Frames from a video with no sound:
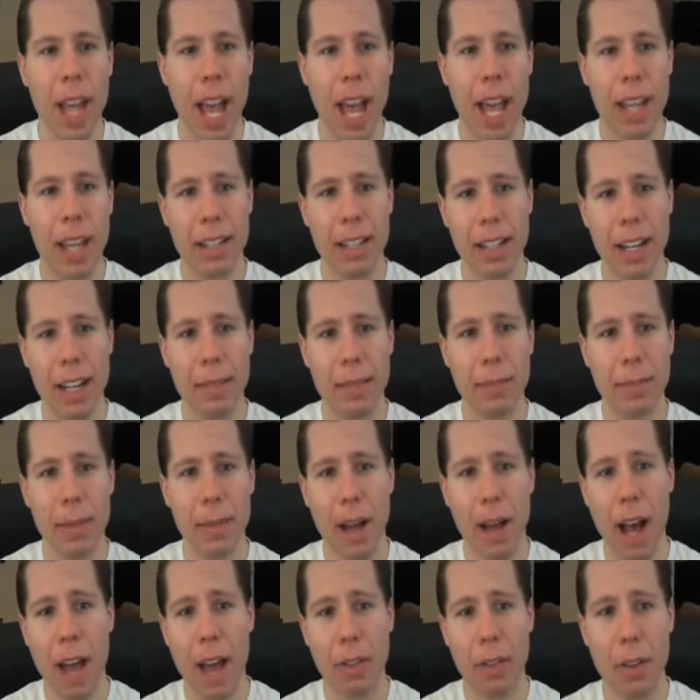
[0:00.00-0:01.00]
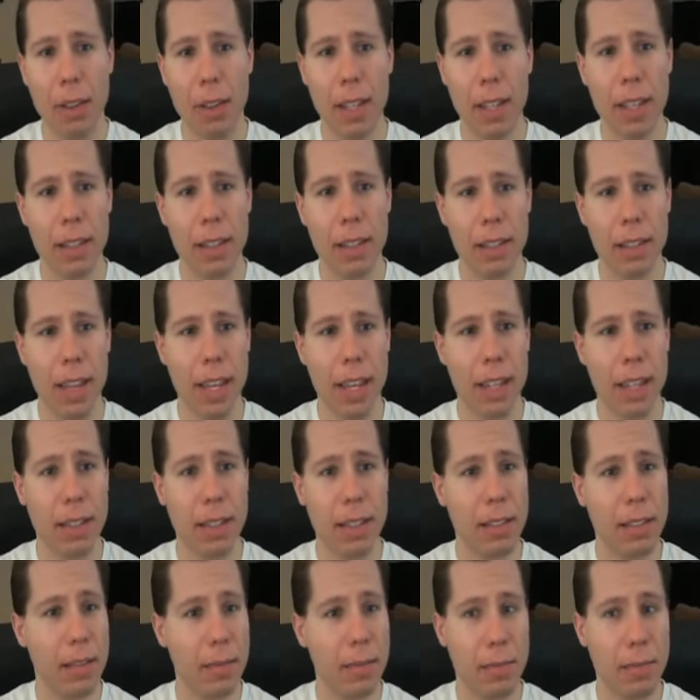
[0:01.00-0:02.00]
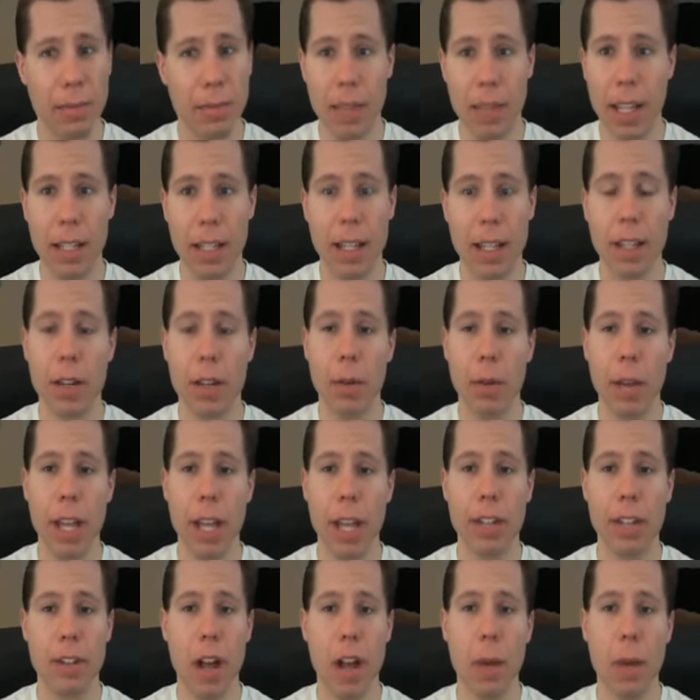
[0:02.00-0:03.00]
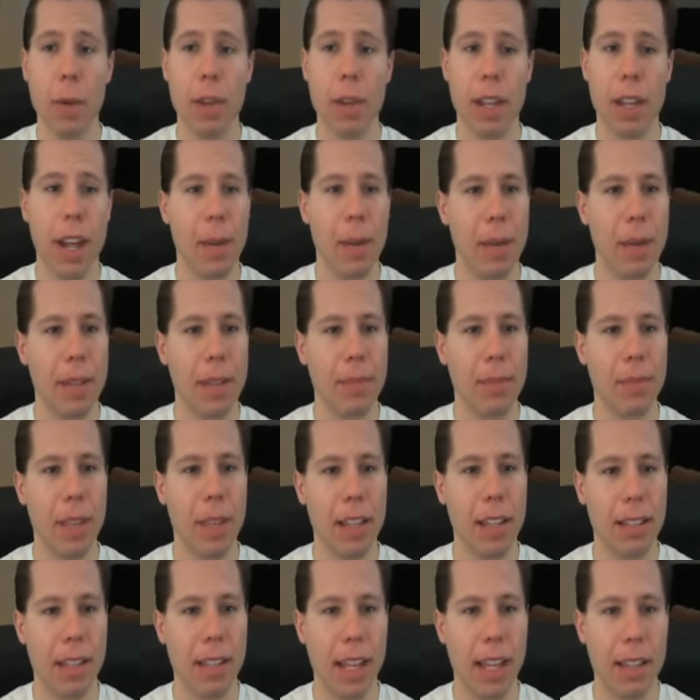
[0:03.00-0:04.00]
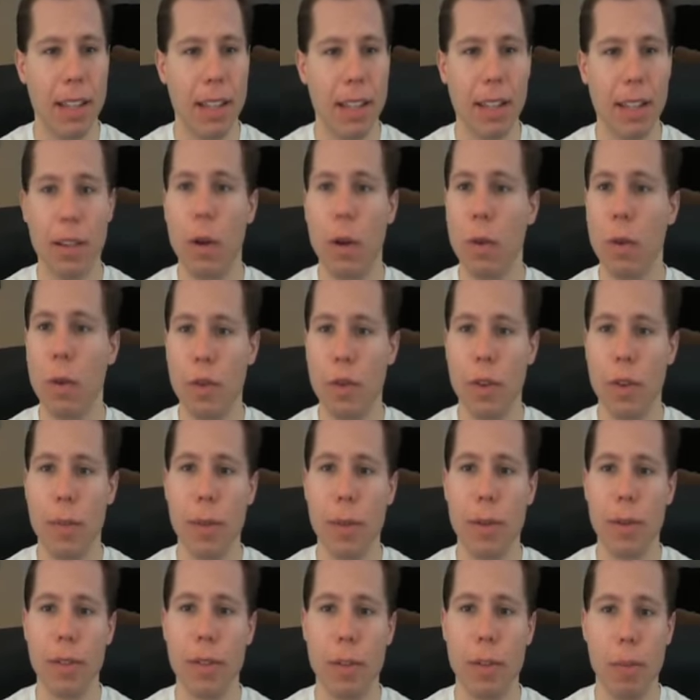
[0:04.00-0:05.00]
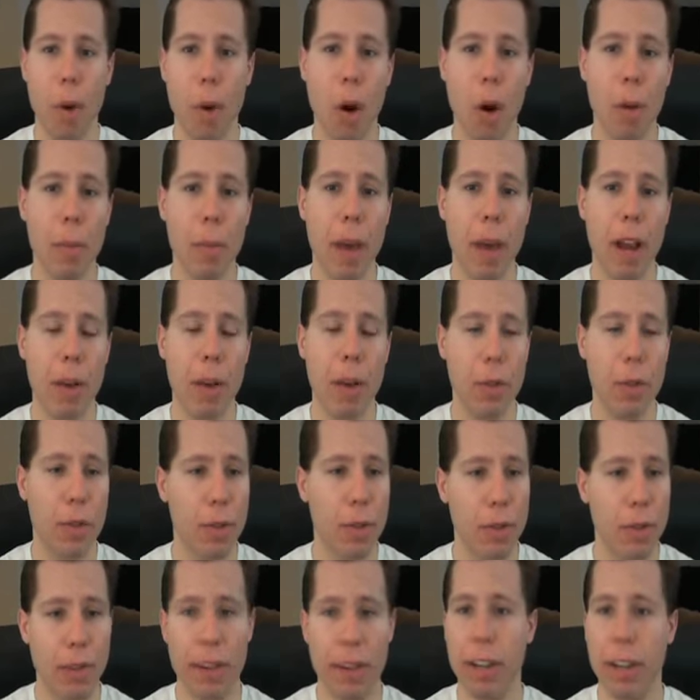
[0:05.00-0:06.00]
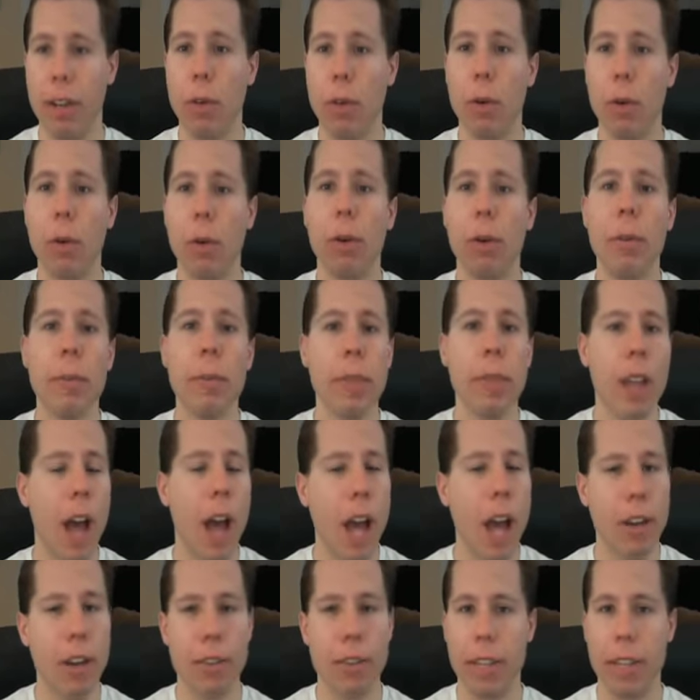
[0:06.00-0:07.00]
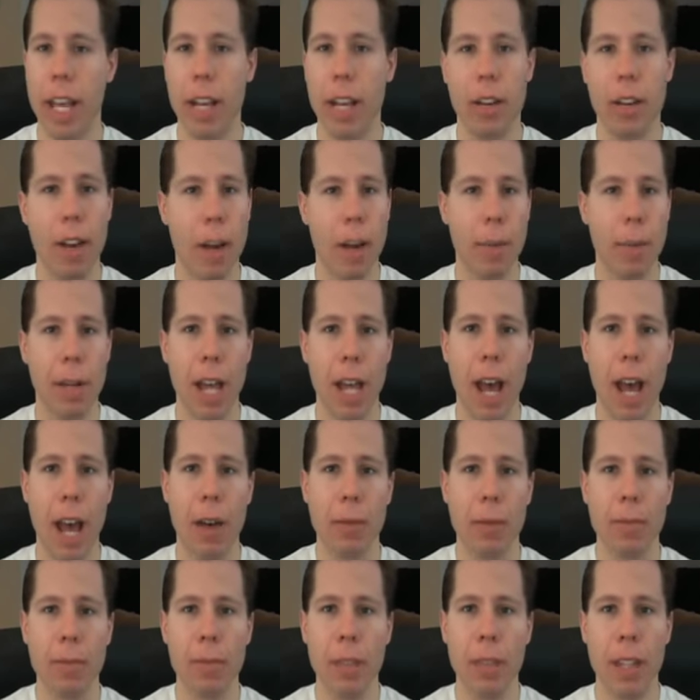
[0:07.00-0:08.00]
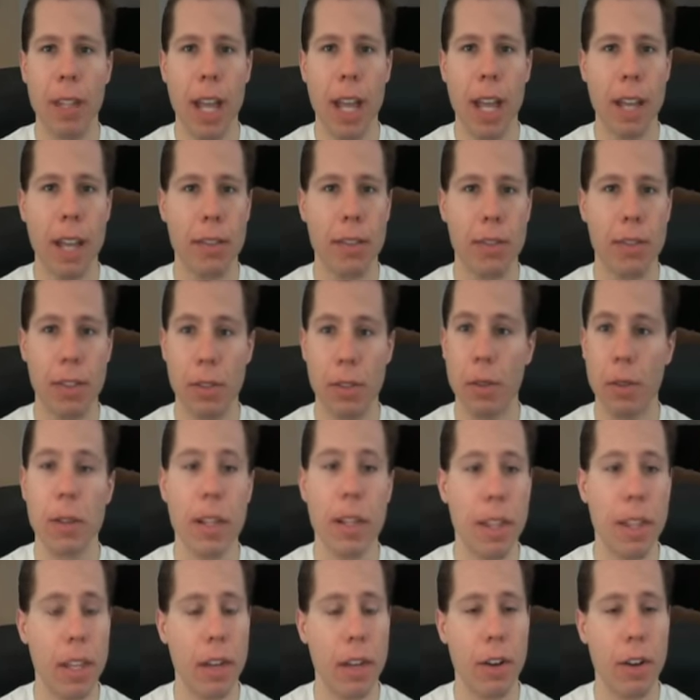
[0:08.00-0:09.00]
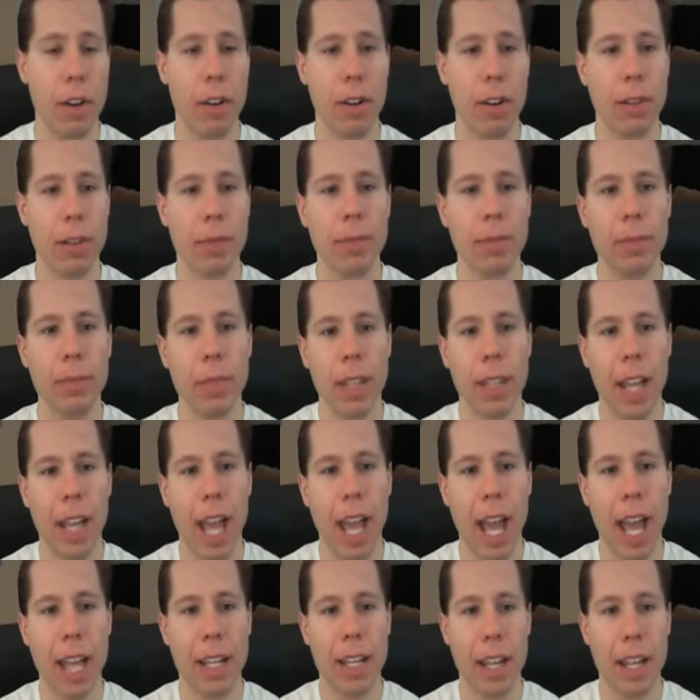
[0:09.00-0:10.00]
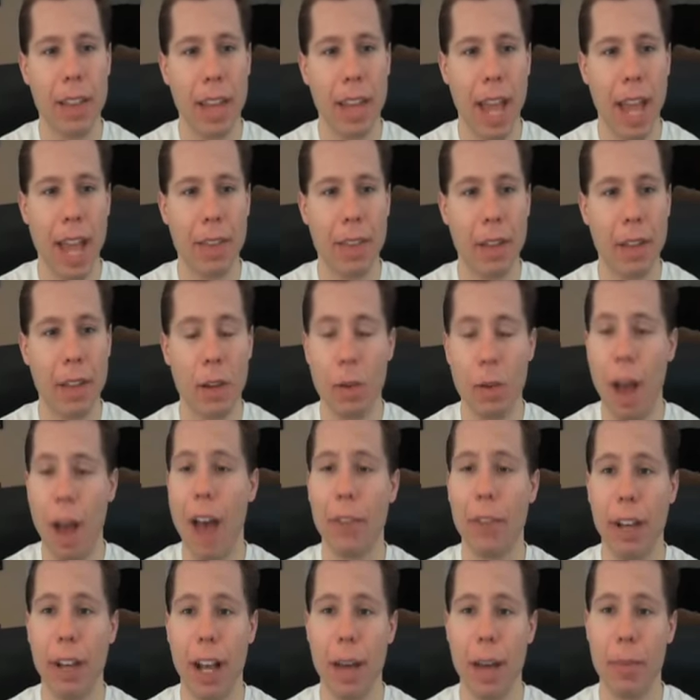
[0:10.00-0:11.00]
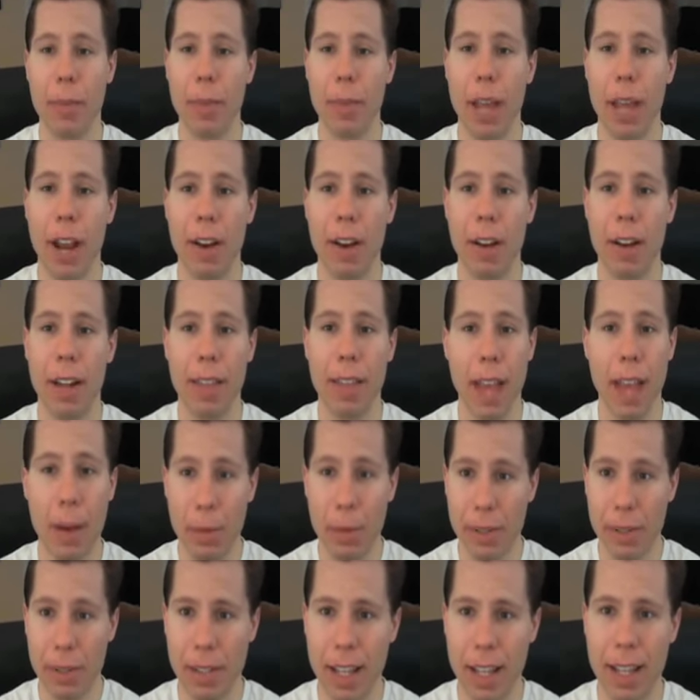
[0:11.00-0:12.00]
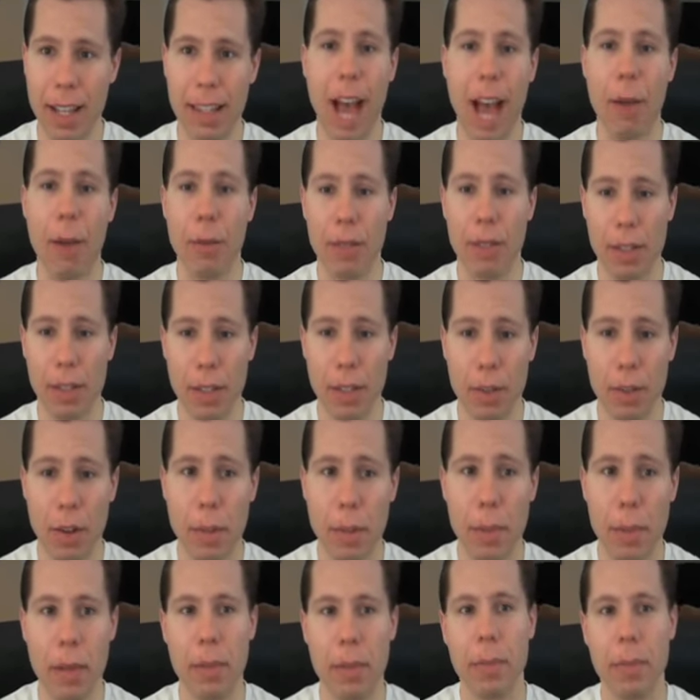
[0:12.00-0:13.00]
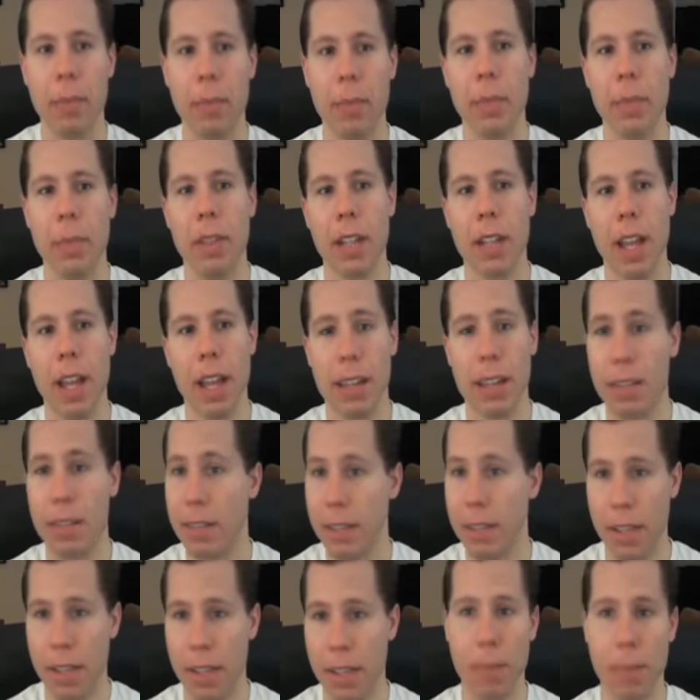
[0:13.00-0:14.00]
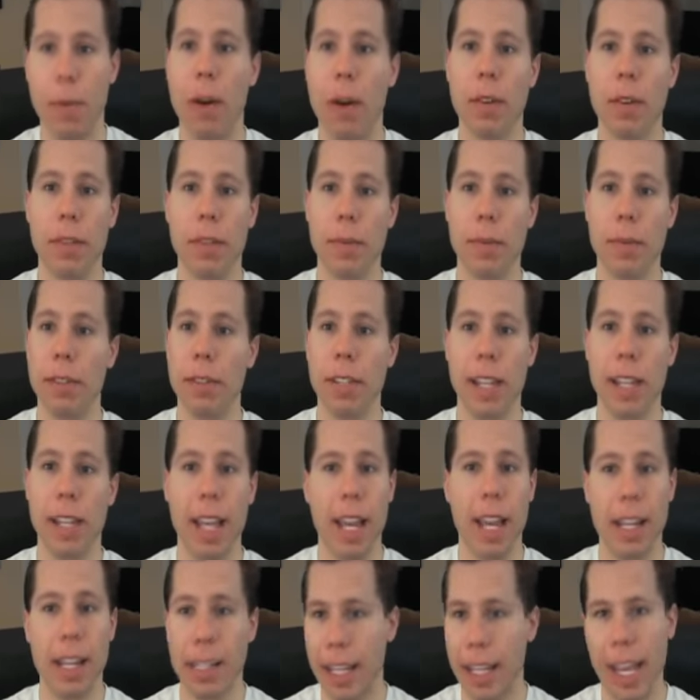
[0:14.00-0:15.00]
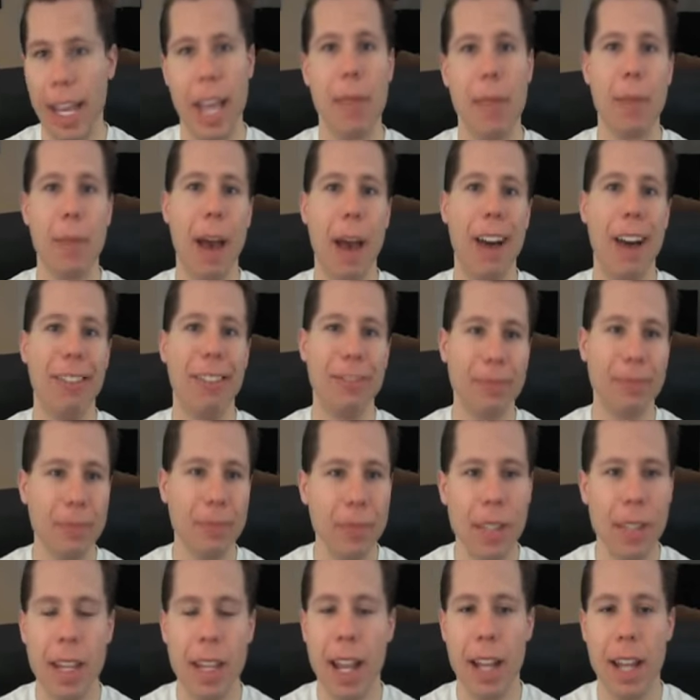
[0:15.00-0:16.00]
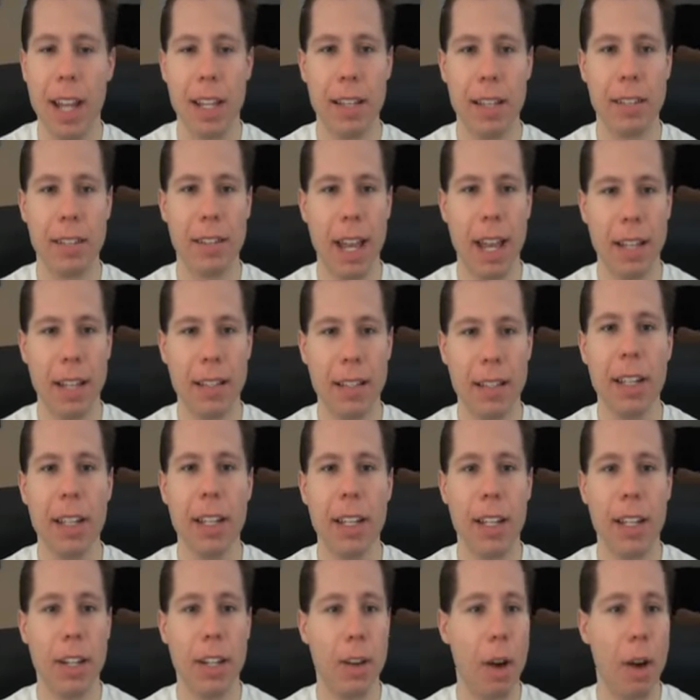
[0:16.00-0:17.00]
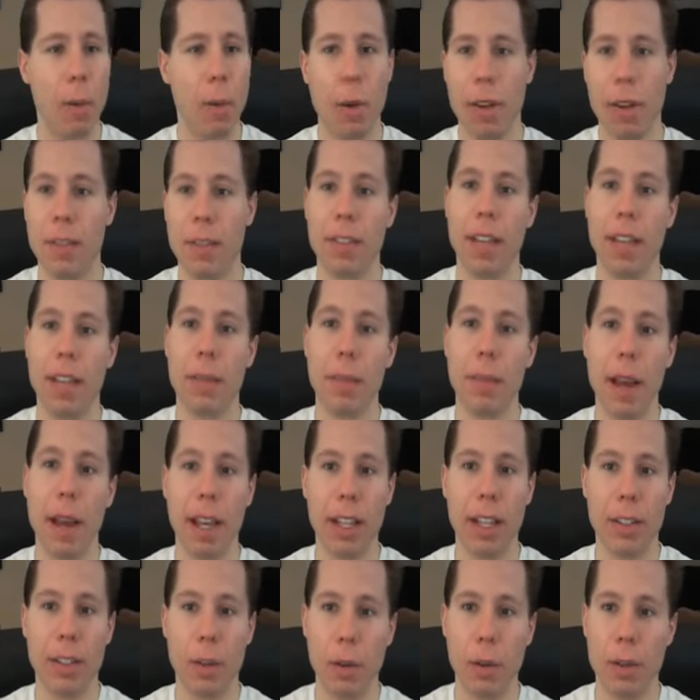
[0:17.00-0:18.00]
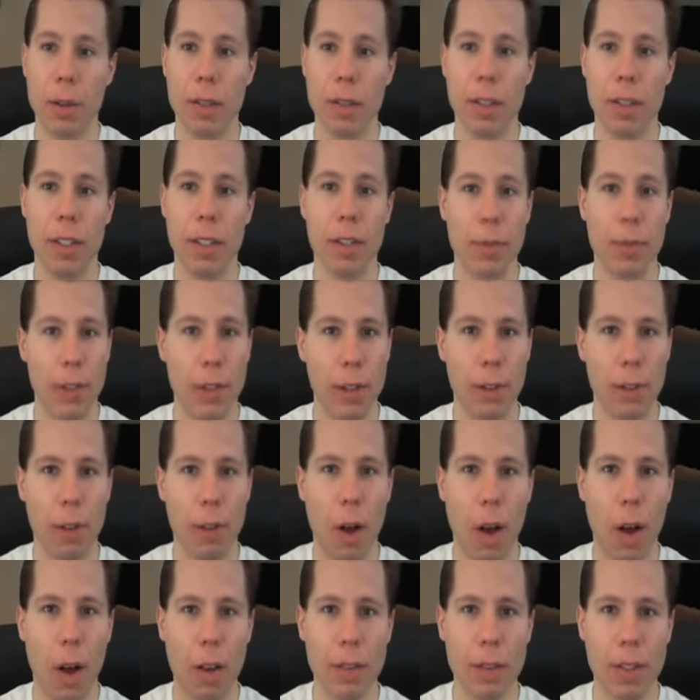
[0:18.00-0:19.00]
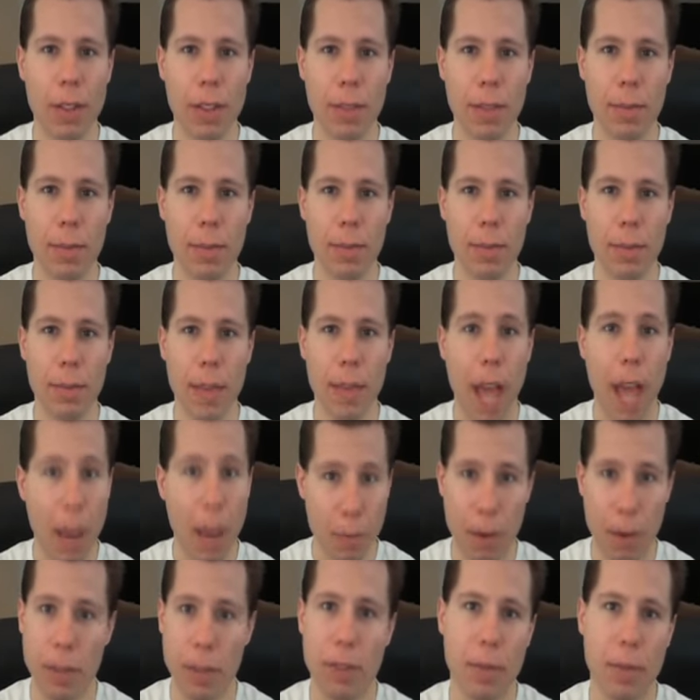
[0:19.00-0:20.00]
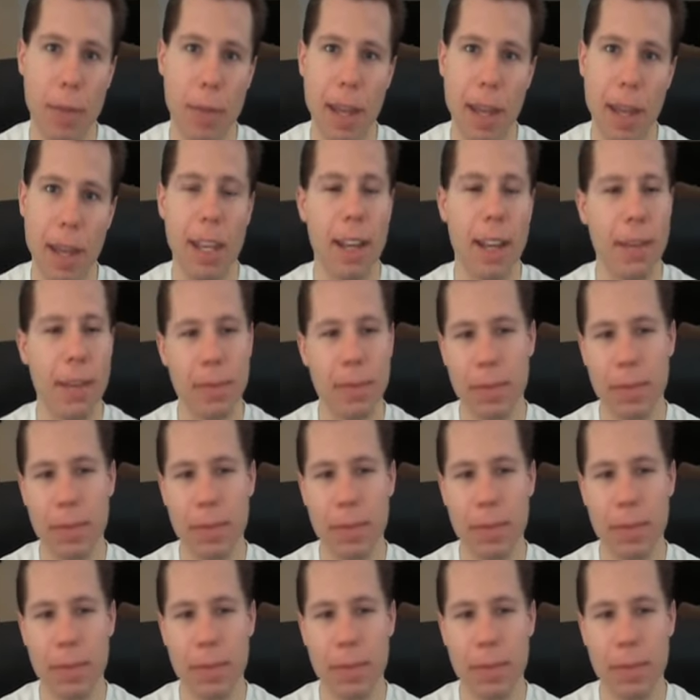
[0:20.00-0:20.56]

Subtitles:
And I thought they did an okay job with it. I mean, they did the whole tribute to Paul Bearer, which was very cool. Undertaker coming out and saluting the urn. And they had the graphic up there, and that was it. That was the tribute. And then CM Punk's music hit, and he came out, and he said, you know, I want to send my condolences for your loss at WrestleMania.